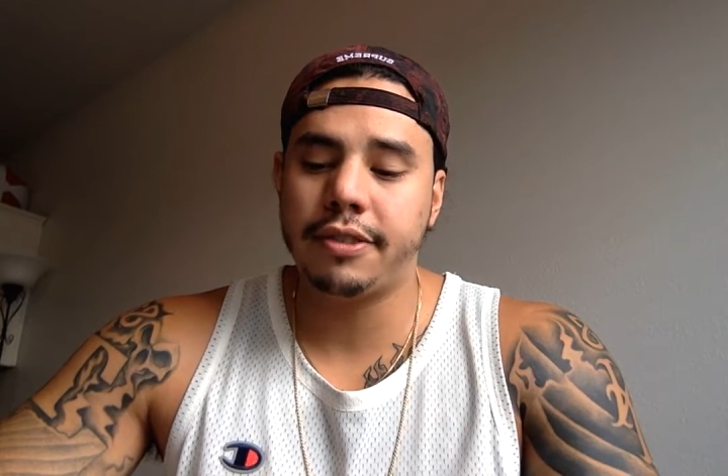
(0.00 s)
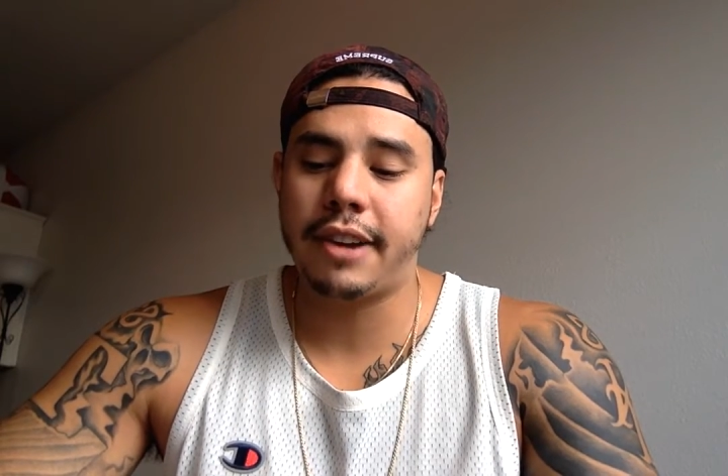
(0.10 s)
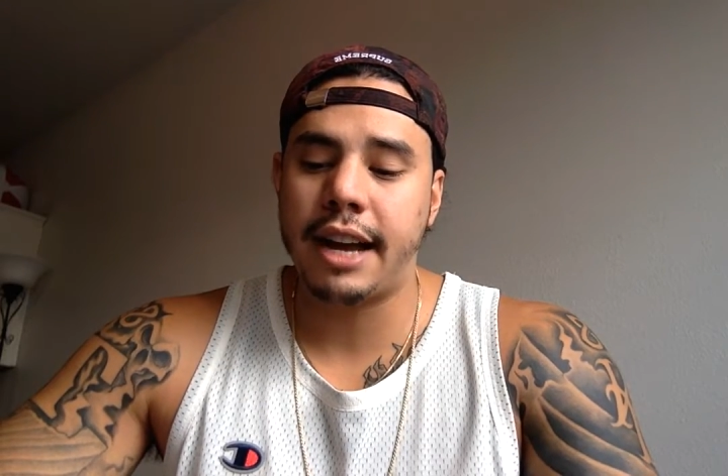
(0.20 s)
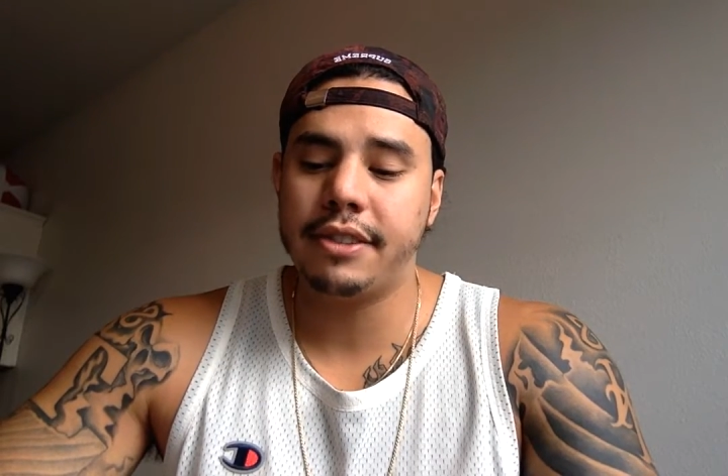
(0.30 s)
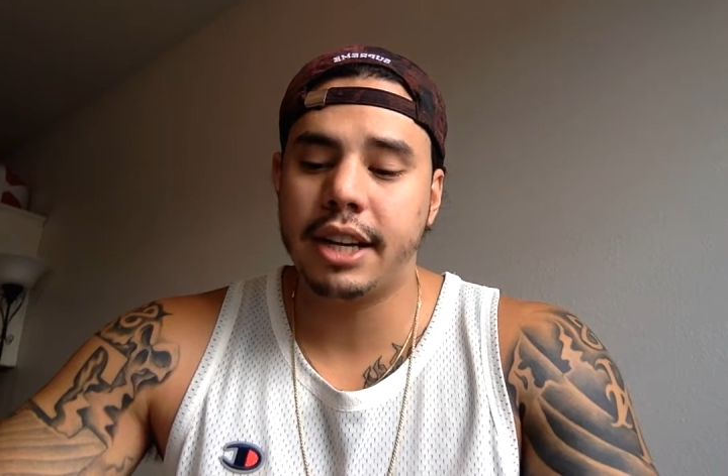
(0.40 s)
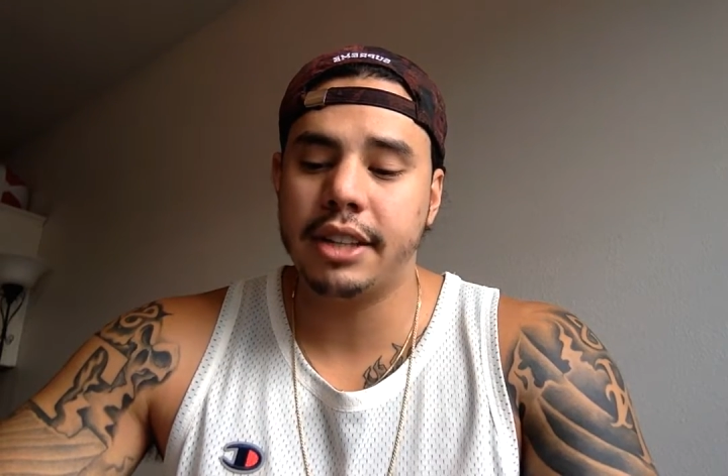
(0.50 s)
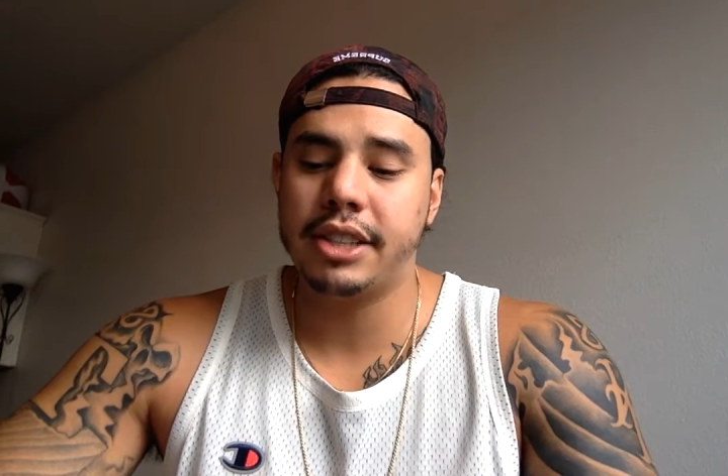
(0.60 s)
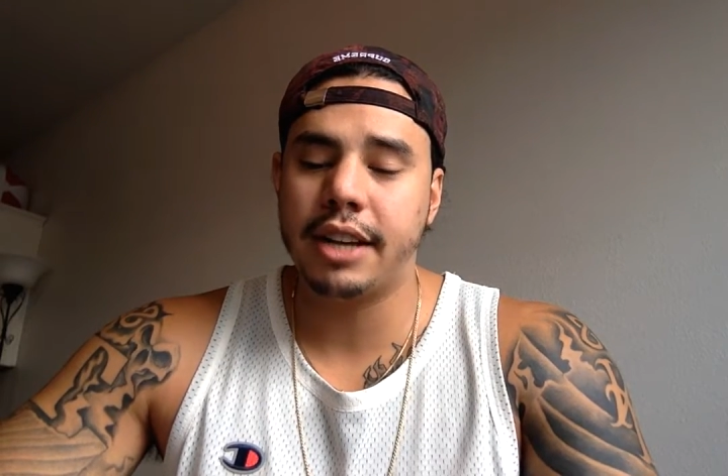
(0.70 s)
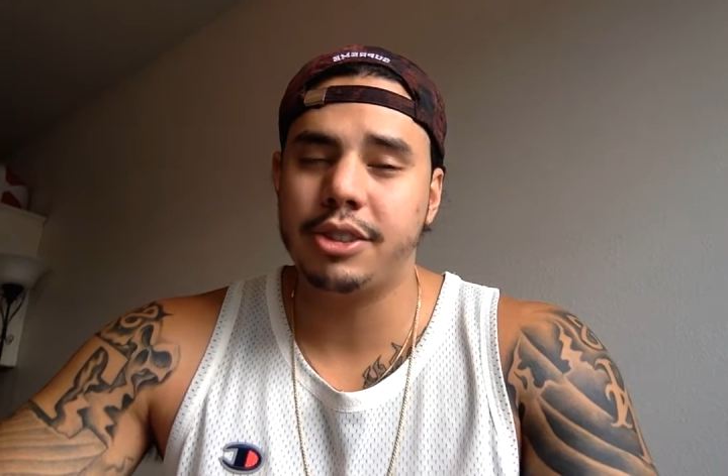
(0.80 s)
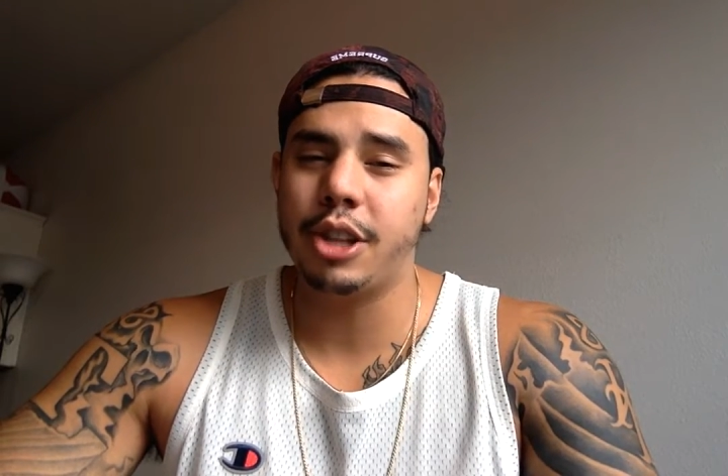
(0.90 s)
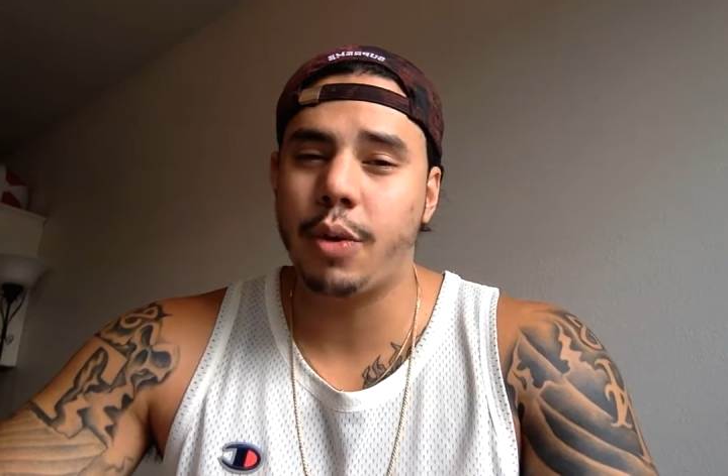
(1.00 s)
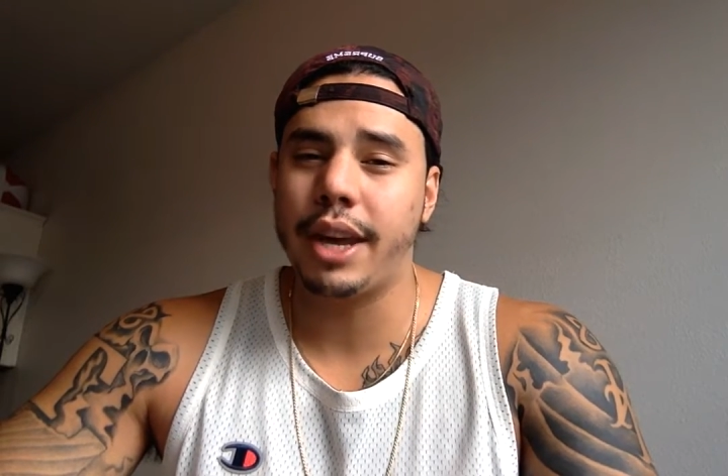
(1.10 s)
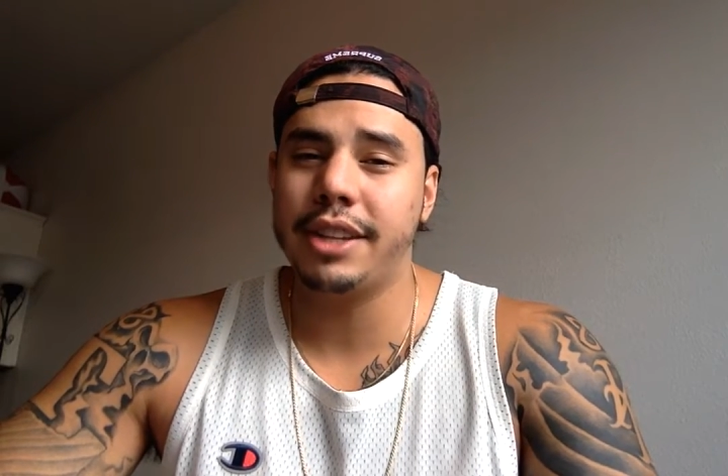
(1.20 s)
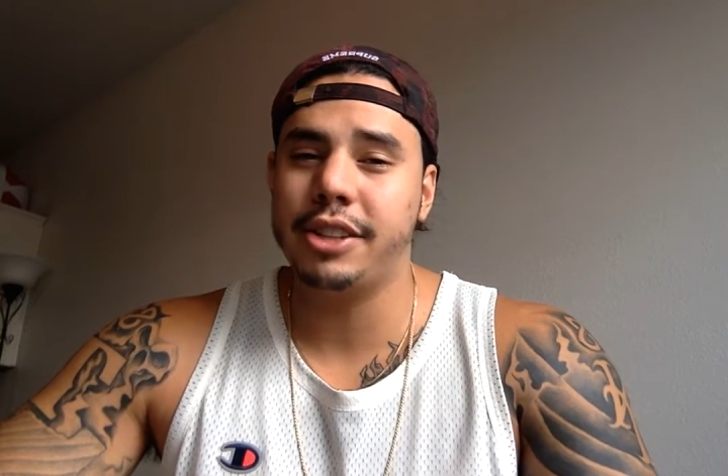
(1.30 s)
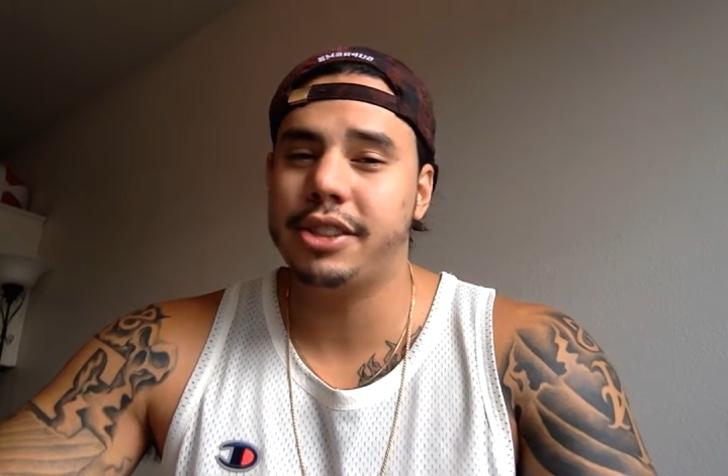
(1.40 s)
5 touchdowns, no
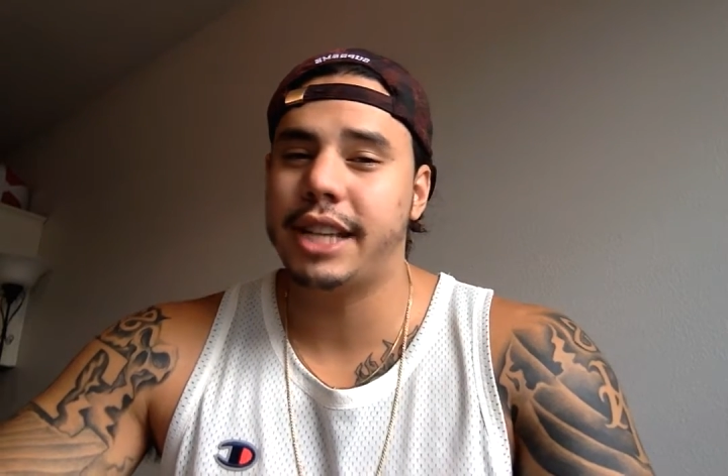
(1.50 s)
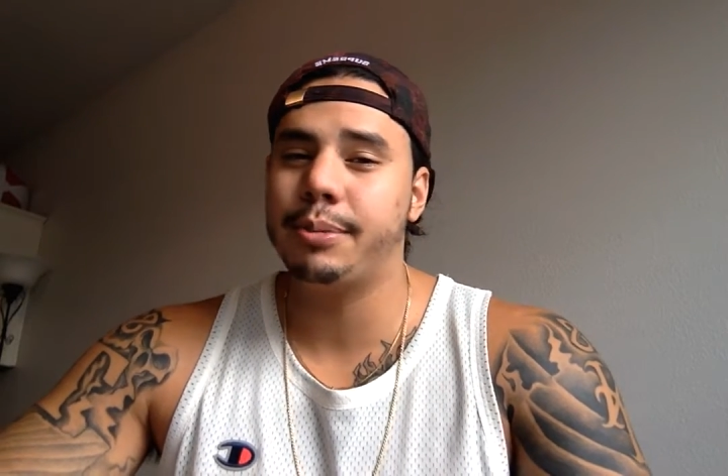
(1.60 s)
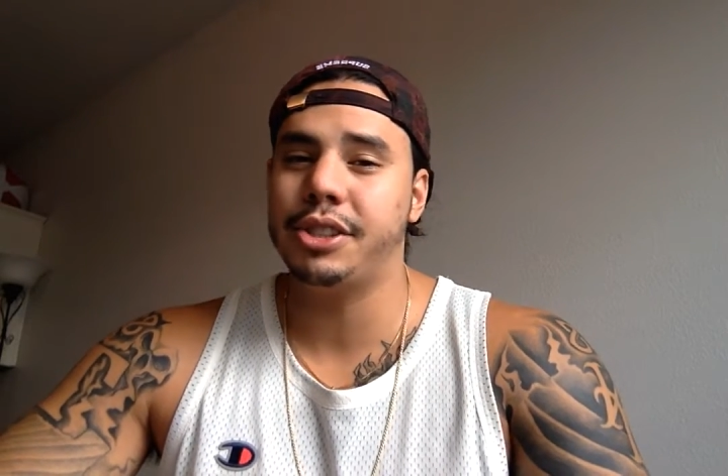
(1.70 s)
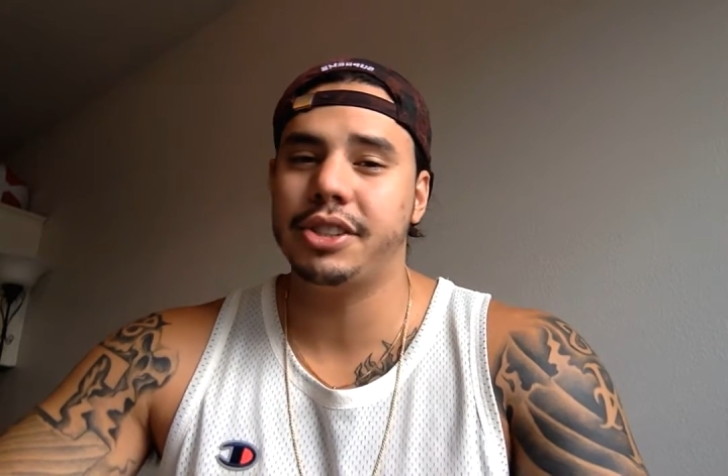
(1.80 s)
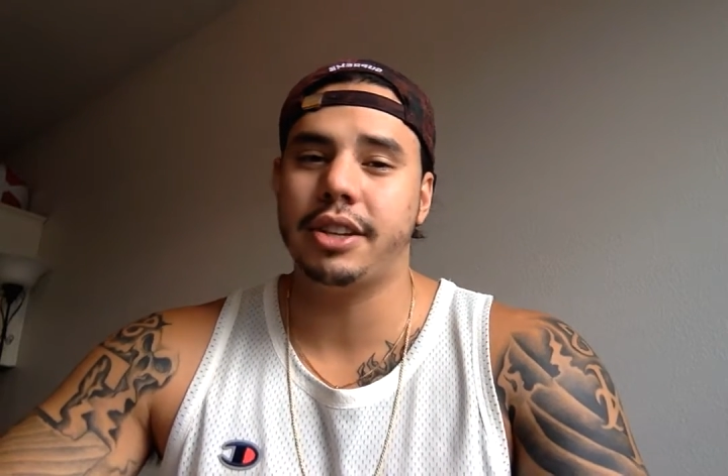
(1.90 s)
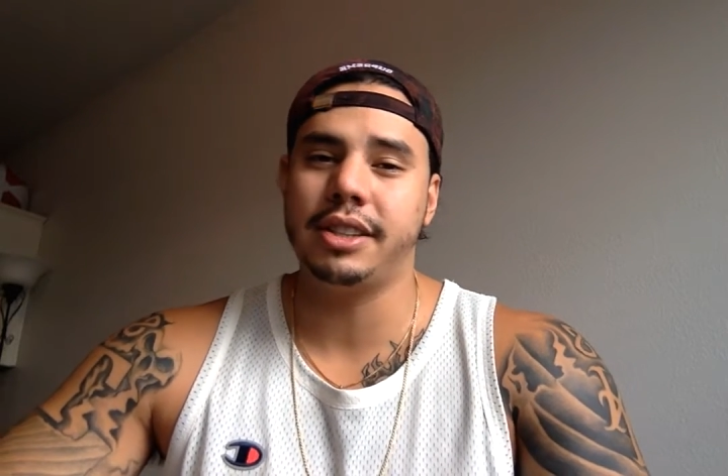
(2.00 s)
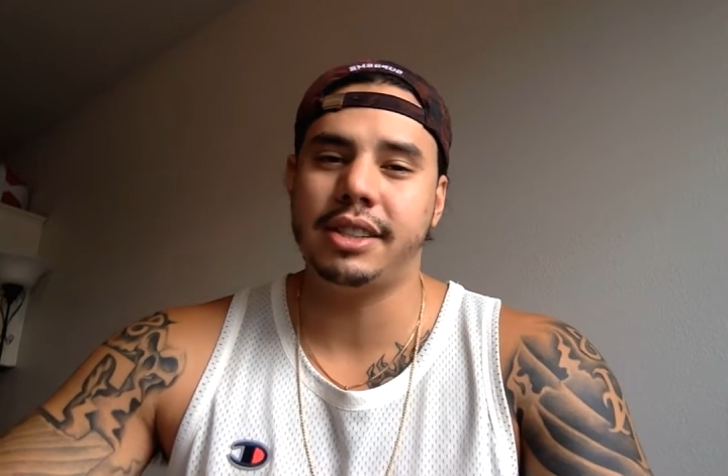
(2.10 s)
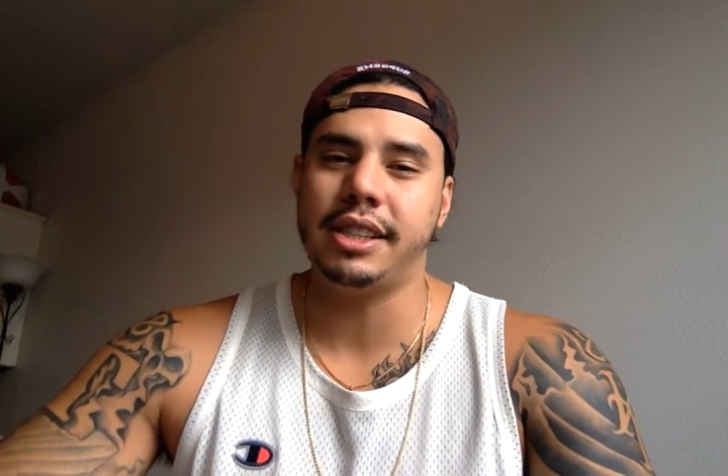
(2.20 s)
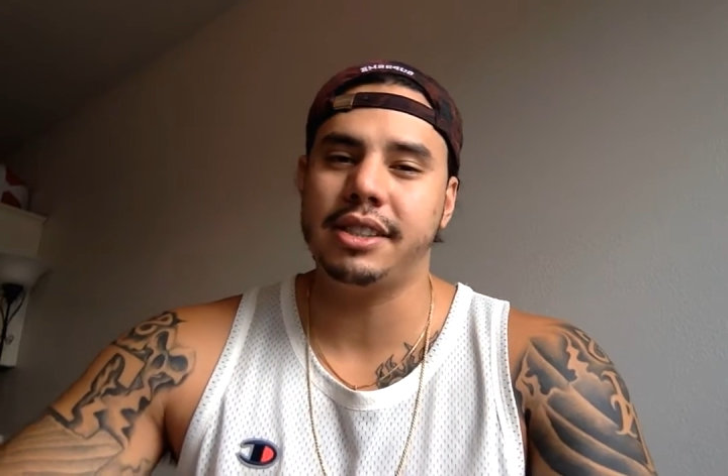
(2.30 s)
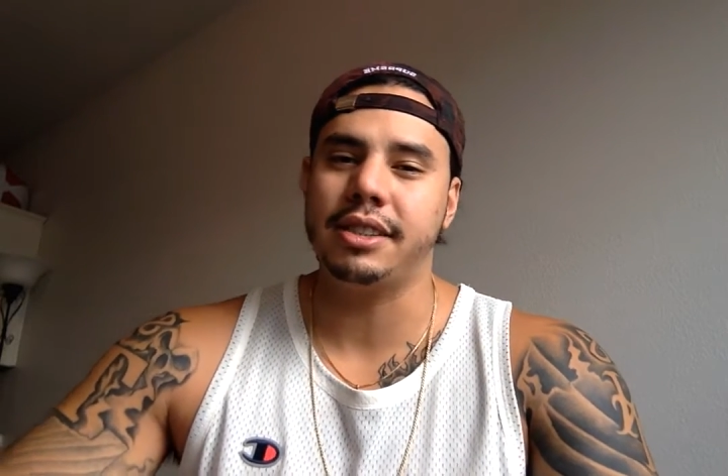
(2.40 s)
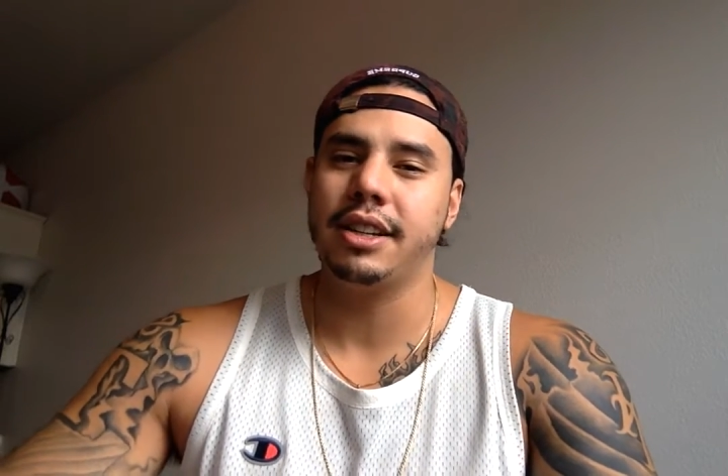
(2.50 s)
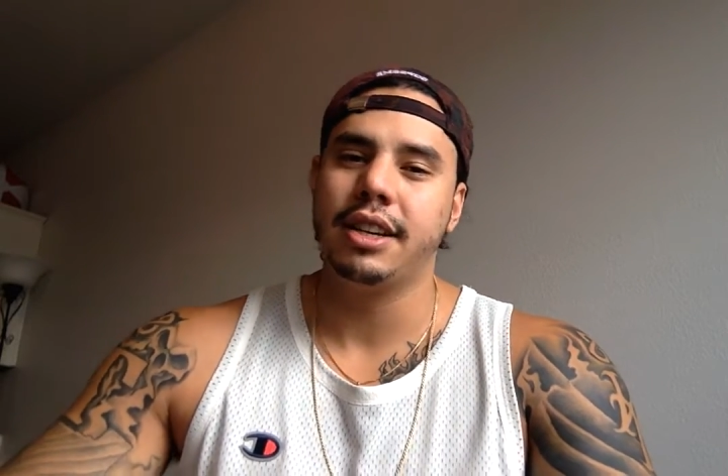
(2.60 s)
interceptions on the season.